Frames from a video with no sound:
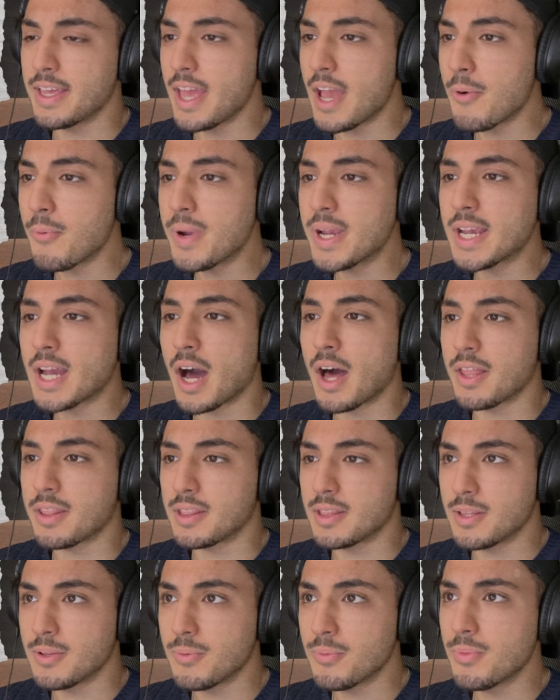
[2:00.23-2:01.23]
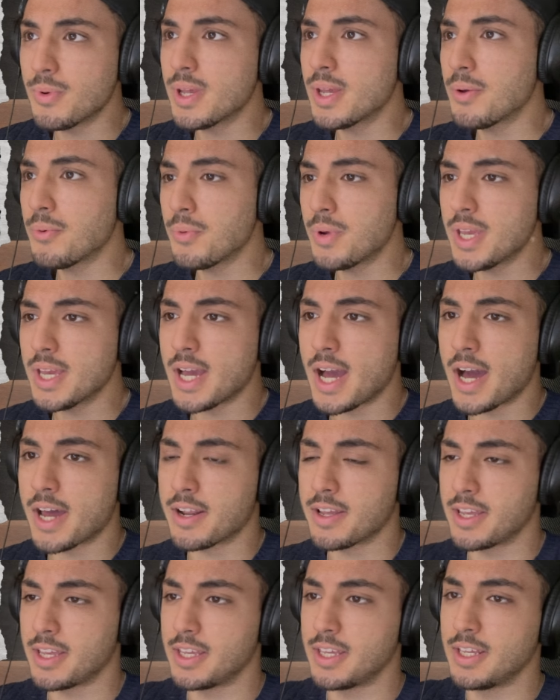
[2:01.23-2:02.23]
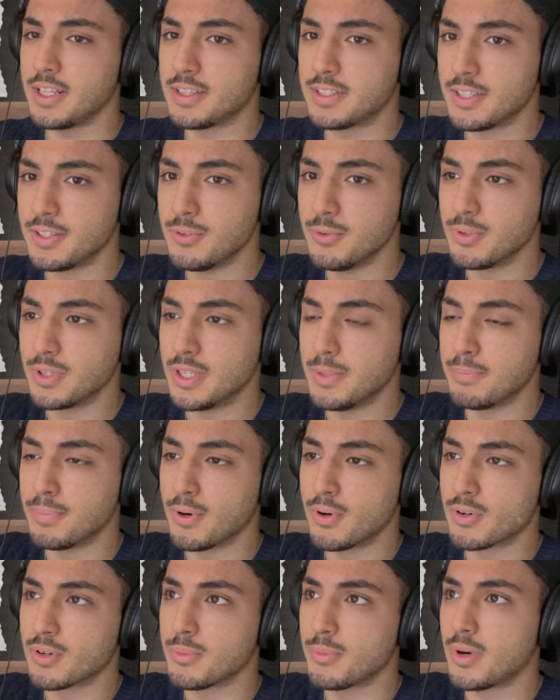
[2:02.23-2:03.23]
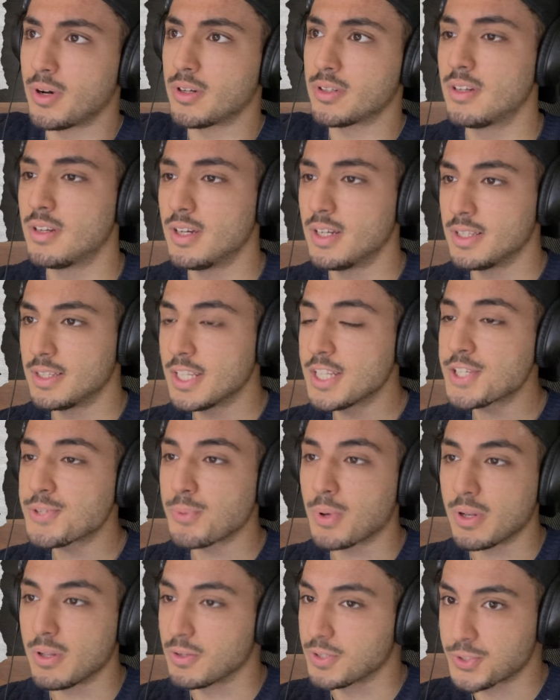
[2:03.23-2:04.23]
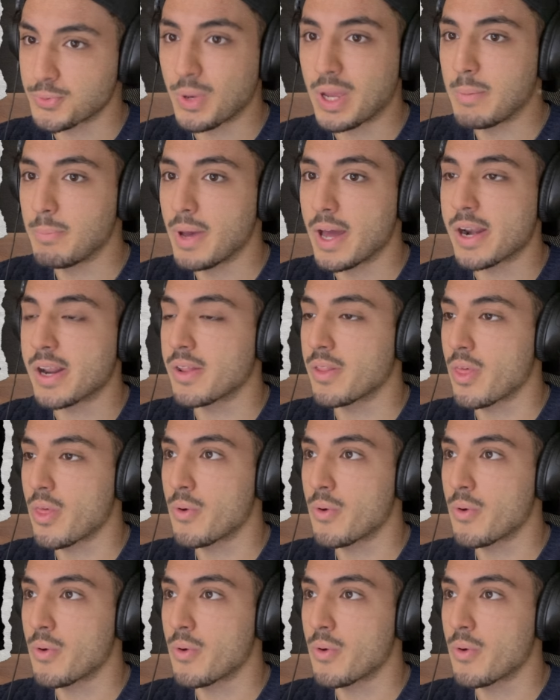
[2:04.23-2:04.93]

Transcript: we got a Tanuki Pokemon. This one looks way better though.